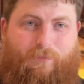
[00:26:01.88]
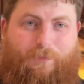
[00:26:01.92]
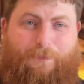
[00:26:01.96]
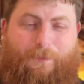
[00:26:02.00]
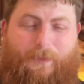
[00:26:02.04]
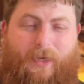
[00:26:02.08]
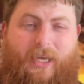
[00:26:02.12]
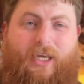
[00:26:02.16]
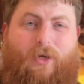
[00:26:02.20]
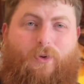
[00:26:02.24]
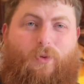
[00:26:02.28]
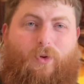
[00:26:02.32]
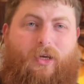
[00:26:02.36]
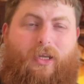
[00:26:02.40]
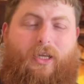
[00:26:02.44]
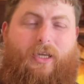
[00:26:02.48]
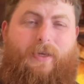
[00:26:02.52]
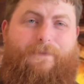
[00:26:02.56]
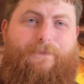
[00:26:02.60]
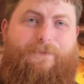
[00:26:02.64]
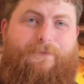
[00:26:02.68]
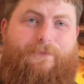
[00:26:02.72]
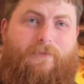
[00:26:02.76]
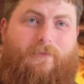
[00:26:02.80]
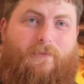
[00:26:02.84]

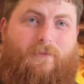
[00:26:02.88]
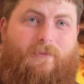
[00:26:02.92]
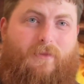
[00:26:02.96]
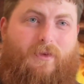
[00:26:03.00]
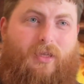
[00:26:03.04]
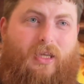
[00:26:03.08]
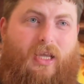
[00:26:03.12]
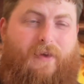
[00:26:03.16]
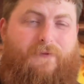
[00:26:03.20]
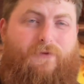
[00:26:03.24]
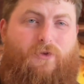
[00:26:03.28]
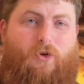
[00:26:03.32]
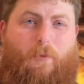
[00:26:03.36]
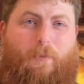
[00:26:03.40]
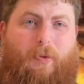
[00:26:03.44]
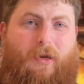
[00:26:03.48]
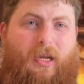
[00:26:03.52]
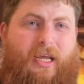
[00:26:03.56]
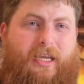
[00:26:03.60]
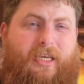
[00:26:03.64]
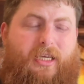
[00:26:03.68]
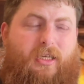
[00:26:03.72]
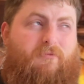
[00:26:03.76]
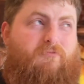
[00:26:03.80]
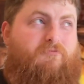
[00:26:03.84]
Equally, if you're
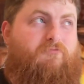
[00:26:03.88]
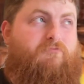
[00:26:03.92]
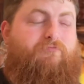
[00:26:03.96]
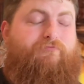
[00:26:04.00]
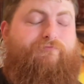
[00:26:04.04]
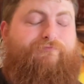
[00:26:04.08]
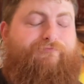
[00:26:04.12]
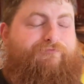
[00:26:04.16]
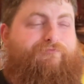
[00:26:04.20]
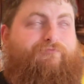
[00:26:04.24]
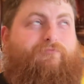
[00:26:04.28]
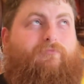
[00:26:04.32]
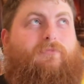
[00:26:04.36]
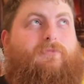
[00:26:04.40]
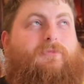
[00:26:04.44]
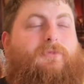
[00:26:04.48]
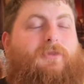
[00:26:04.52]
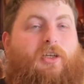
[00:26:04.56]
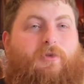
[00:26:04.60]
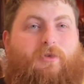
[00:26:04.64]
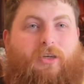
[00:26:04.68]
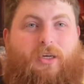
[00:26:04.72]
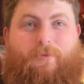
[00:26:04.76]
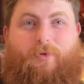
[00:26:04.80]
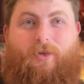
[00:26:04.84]
playing,
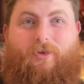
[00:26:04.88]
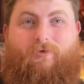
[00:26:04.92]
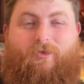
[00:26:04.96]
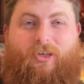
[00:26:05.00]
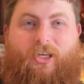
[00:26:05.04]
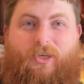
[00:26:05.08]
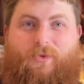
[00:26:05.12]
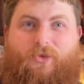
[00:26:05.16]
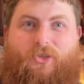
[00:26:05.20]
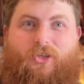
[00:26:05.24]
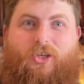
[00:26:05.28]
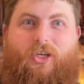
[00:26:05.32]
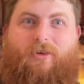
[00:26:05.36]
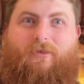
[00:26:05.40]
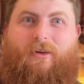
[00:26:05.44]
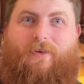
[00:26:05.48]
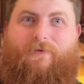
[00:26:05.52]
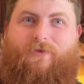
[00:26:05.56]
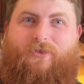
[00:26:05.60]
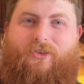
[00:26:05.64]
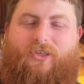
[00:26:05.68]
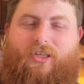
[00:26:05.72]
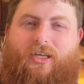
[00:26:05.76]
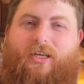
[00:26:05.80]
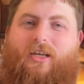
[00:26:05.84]
I'm going to put a really obscure
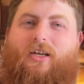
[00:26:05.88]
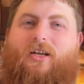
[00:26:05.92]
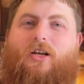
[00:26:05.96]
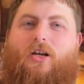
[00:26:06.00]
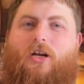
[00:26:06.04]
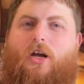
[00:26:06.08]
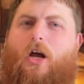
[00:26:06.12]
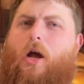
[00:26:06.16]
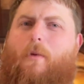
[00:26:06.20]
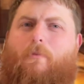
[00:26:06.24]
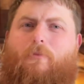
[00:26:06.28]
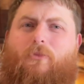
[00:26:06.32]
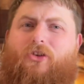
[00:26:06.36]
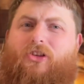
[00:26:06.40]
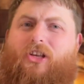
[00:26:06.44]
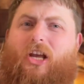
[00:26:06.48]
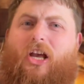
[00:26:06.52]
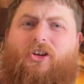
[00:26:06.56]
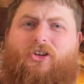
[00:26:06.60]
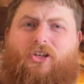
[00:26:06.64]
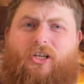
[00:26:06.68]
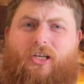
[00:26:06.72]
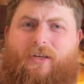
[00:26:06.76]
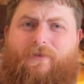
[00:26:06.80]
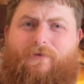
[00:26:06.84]
reference here,
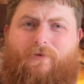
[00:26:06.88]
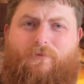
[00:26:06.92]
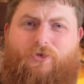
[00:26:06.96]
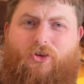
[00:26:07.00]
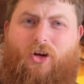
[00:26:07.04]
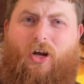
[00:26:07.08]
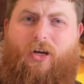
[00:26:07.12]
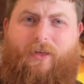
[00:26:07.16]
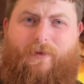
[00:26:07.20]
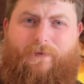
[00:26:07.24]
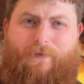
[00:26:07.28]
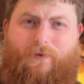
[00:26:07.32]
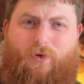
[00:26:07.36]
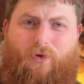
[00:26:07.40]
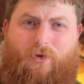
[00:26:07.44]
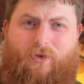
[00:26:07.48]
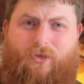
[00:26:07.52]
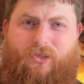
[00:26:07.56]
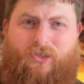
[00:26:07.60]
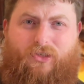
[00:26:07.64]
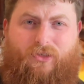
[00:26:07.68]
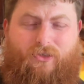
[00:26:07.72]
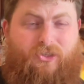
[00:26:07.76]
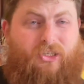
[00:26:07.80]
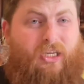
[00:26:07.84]
Musashi from Shining
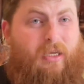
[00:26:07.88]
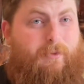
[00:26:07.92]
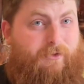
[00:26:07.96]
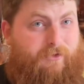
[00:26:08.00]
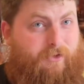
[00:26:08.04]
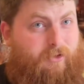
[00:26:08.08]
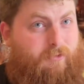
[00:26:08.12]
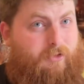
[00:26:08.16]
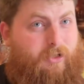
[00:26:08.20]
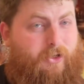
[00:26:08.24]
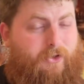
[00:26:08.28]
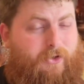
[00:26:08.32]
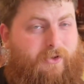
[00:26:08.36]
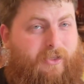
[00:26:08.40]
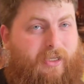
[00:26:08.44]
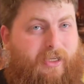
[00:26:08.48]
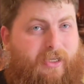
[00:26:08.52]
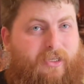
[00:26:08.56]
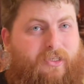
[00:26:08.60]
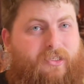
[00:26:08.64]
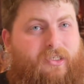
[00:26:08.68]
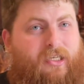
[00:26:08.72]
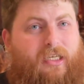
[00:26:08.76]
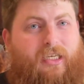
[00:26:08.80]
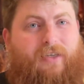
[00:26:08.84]
Force, some of you will know who that
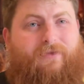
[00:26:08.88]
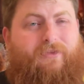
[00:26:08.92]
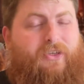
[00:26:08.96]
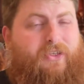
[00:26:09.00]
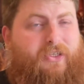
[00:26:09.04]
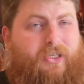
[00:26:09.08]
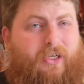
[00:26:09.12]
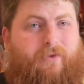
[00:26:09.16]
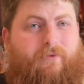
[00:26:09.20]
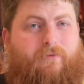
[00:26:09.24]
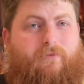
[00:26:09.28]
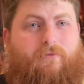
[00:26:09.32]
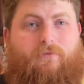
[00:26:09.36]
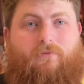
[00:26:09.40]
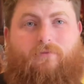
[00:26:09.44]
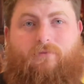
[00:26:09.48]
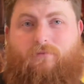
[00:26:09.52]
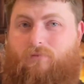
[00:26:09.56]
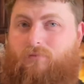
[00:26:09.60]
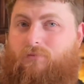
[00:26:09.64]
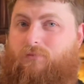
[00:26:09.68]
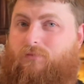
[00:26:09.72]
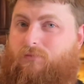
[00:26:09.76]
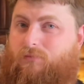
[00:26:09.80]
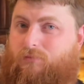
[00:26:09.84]
is, and if you don't,
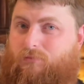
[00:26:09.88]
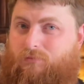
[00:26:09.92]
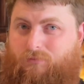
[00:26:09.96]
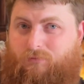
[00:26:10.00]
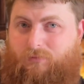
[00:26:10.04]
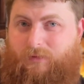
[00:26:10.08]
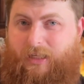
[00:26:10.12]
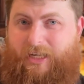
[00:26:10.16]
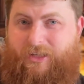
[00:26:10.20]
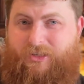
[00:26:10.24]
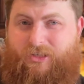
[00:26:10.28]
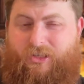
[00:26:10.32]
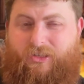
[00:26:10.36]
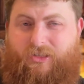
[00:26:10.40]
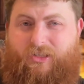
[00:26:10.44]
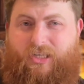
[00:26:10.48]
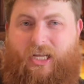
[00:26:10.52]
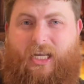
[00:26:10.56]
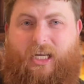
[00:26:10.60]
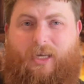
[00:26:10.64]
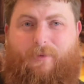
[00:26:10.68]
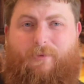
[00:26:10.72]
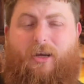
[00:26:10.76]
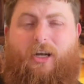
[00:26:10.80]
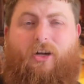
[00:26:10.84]
it's a
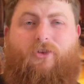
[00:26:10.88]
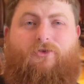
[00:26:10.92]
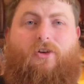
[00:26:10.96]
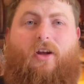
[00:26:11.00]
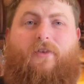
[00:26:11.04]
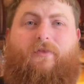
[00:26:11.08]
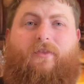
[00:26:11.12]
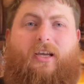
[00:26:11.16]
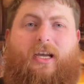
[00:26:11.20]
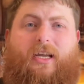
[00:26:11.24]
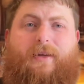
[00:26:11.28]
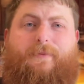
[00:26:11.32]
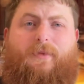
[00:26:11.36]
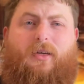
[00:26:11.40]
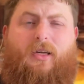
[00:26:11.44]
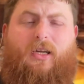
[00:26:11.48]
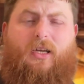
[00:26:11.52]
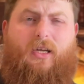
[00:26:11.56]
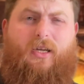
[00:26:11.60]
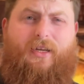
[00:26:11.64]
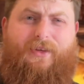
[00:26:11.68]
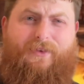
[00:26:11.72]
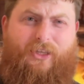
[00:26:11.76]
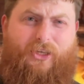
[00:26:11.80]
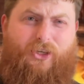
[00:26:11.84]
Sega Mega Drive game
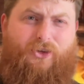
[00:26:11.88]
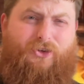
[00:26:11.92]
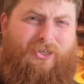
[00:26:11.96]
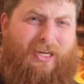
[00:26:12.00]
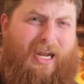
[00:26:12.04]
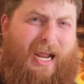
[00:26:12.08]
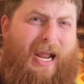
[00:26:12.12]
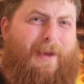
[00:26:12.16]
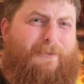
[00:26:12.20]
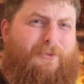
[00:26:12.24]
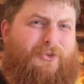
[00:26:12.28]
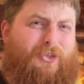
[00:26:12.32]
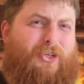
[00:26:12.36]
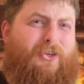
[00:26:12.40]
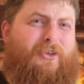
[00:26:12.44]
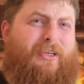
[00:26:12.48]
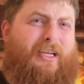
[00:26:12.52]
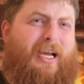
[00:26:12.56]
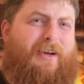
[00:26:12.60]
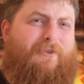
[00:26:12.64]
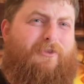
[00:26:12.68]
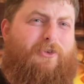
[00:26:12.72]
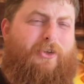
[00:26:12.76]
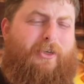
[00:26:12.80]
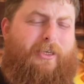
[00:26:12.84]
that you should absolutely
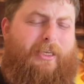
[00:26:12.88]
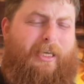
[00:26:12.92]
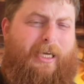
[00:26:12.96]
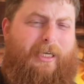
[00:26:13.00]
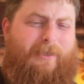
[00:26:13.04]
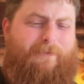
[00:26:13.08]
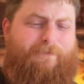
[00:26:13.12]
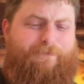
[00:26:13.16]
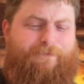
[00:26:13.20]
have a look at.